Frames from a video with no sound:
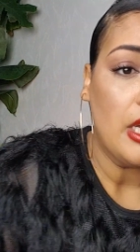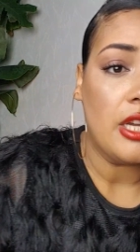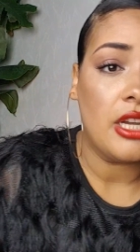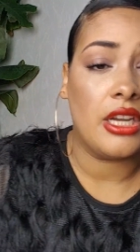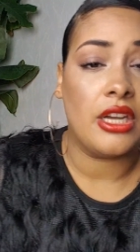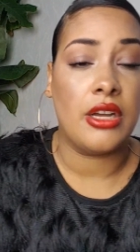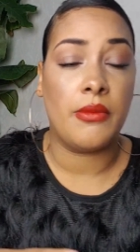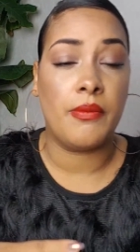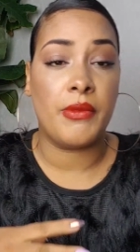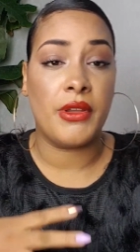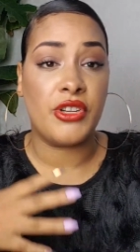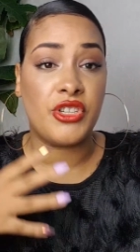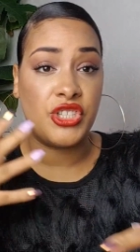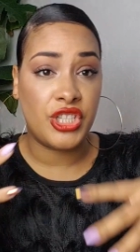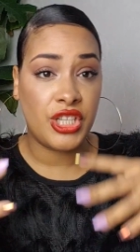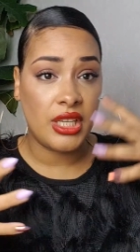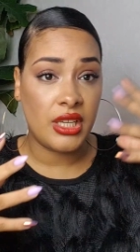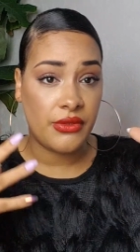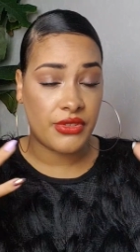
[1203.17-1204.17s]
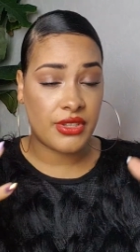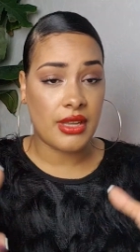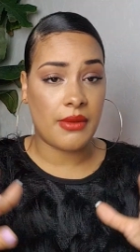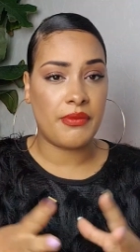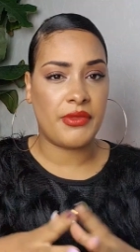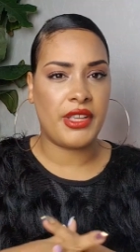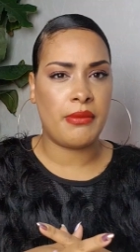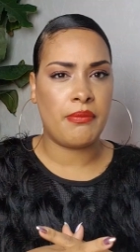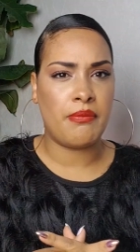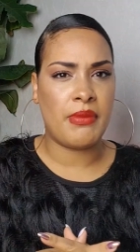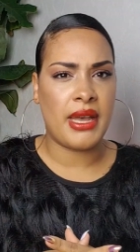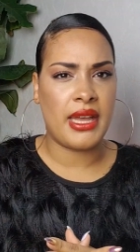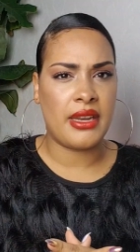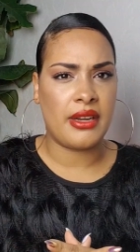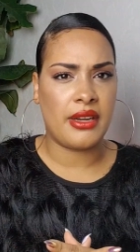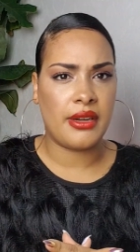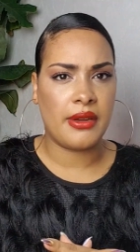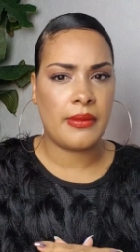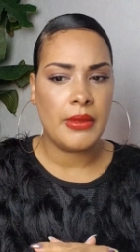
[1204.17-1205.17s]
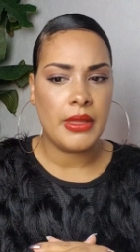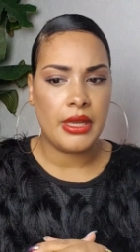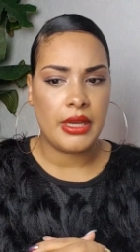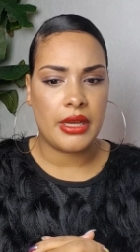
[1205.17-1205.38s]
um, achieve something better,